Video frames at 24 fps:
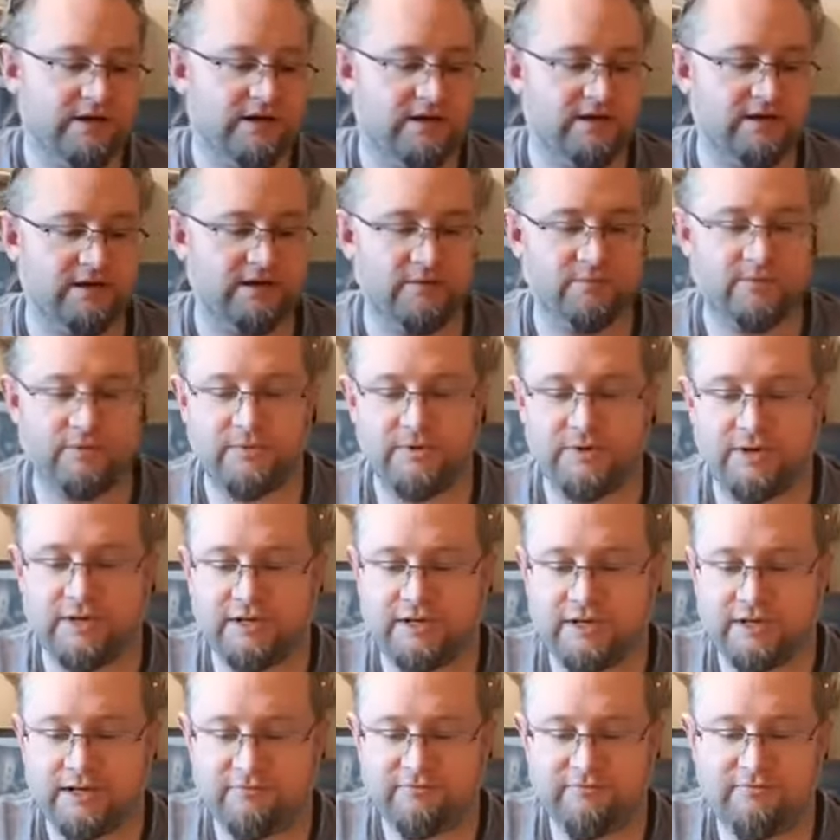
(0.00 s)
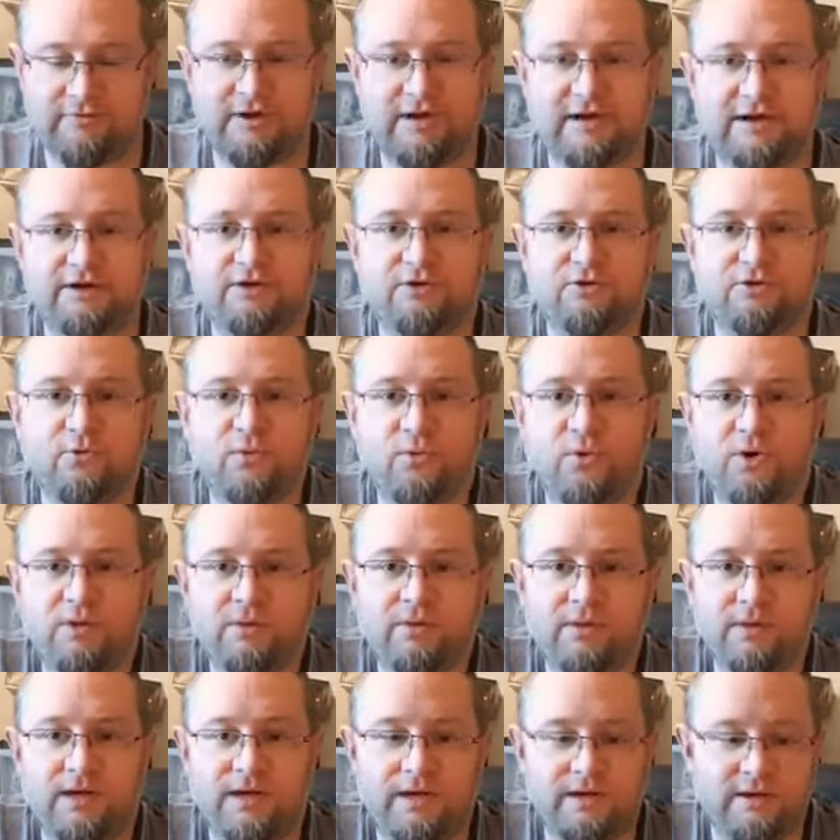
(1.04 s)
If I had another
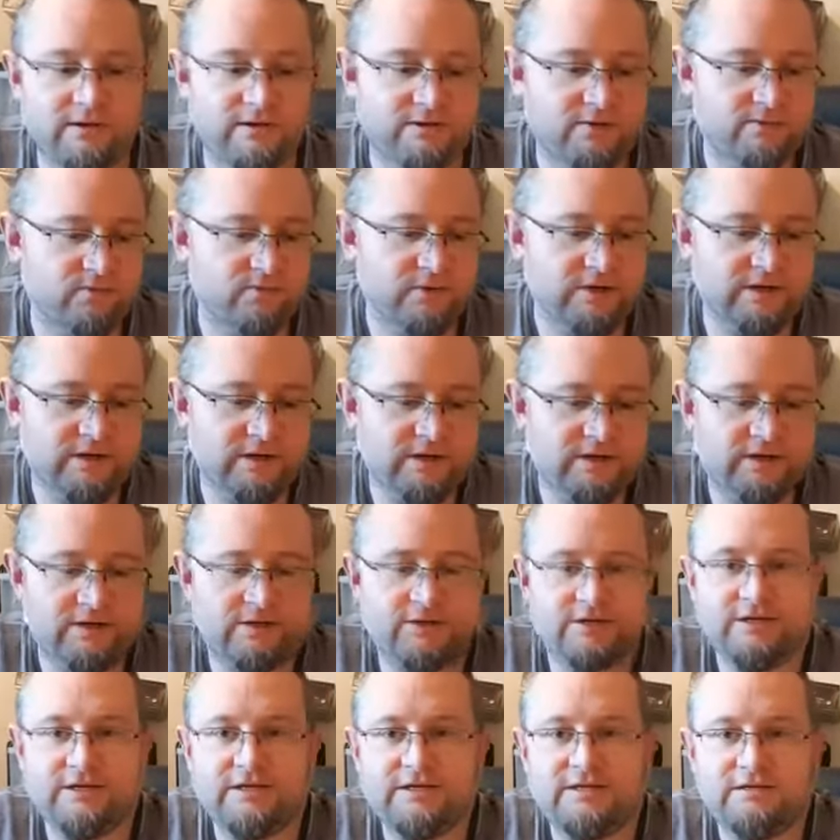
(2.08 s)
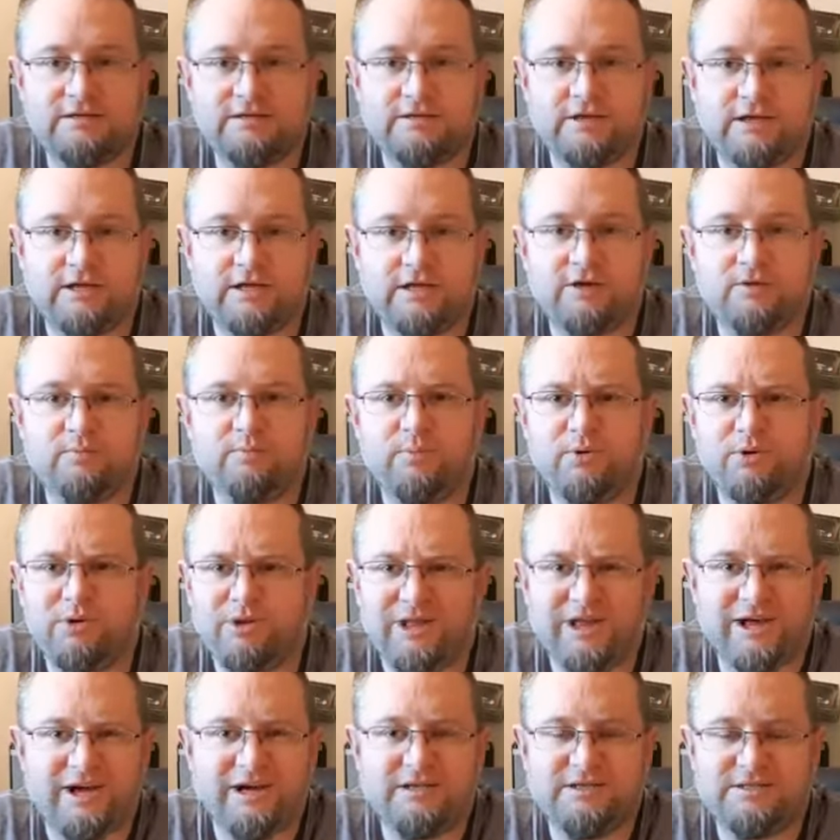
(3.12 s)
one, then I could you could put
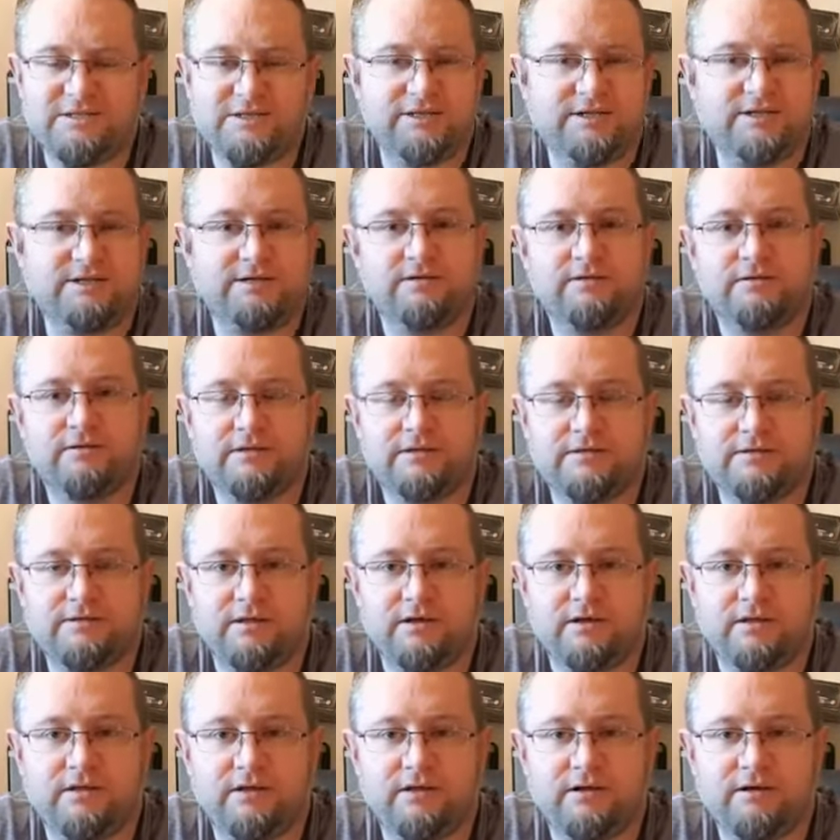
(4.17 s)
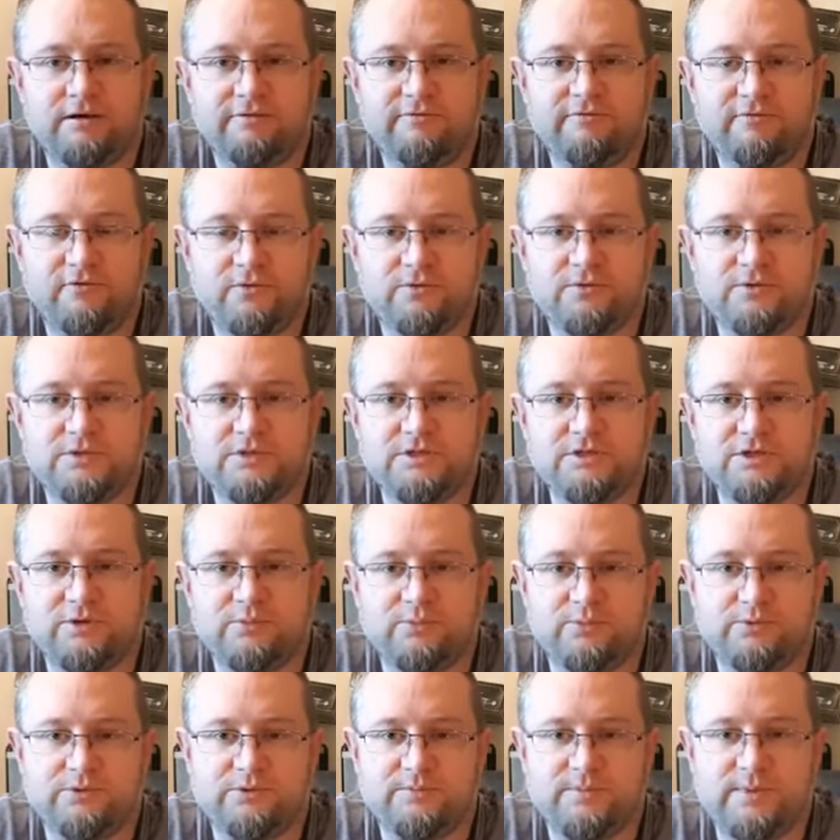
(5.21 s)
lights in it and things like that if you wanted to,
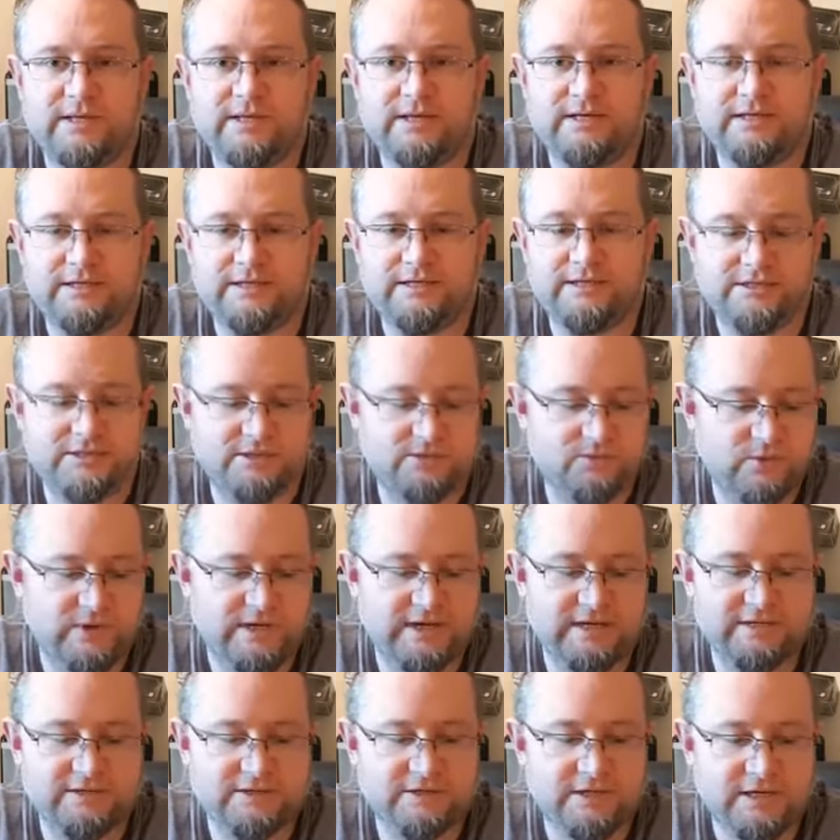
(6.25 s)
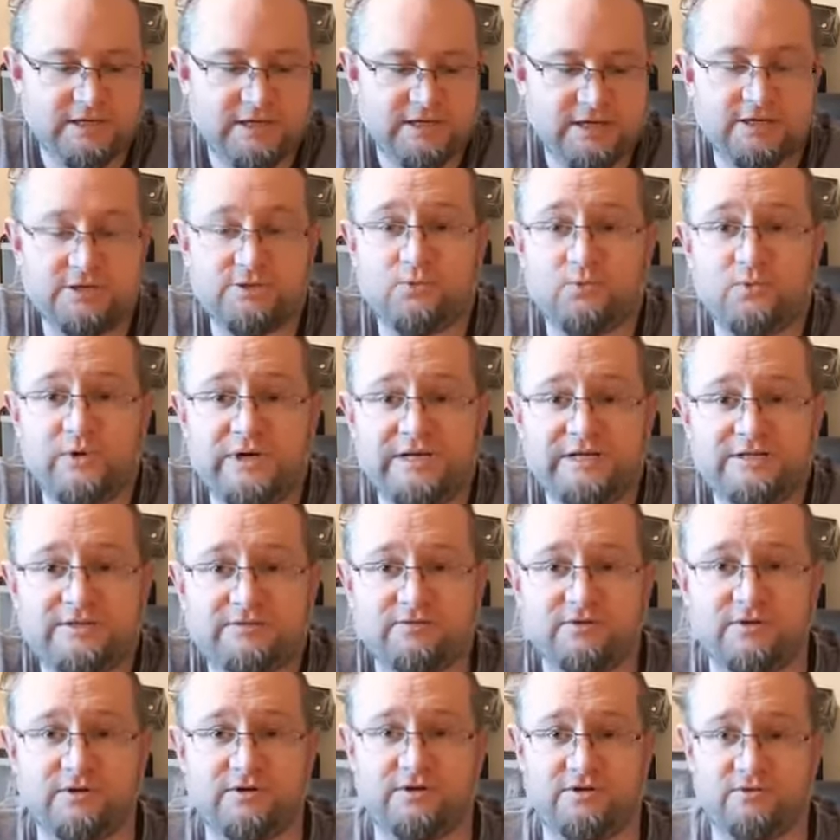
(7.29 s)
put some LEDs in the wings, because the wings have
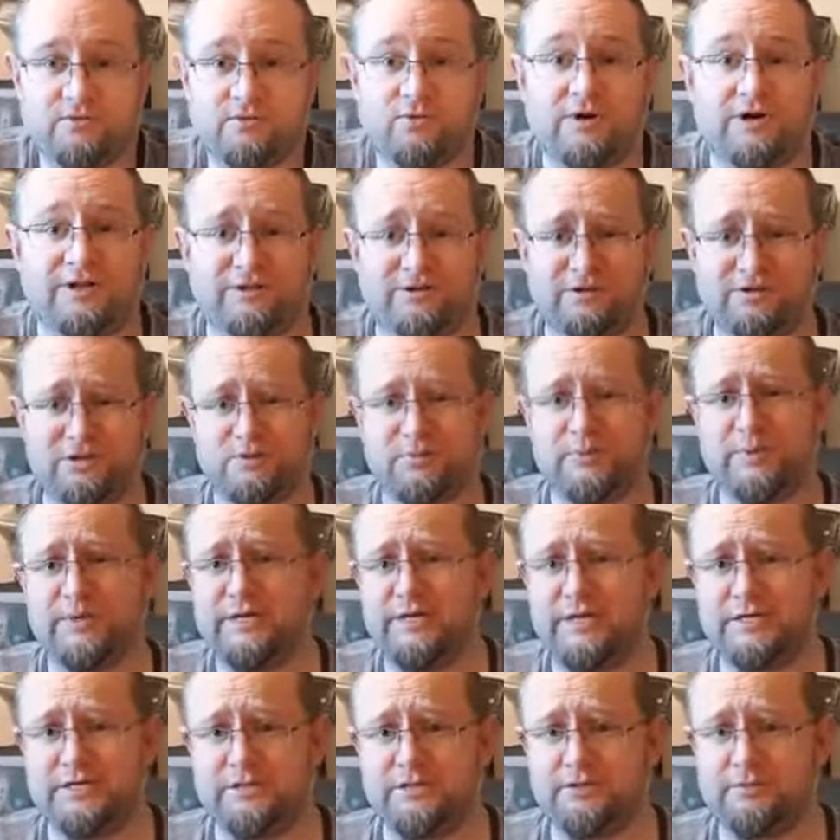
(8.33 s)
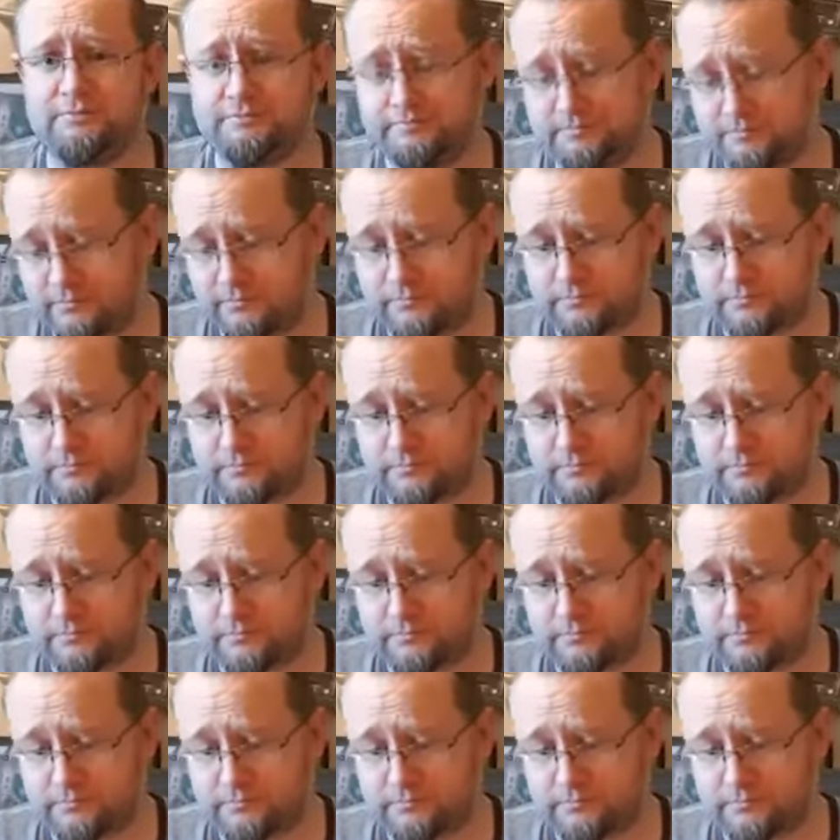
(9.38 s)
got quite a lot of space in them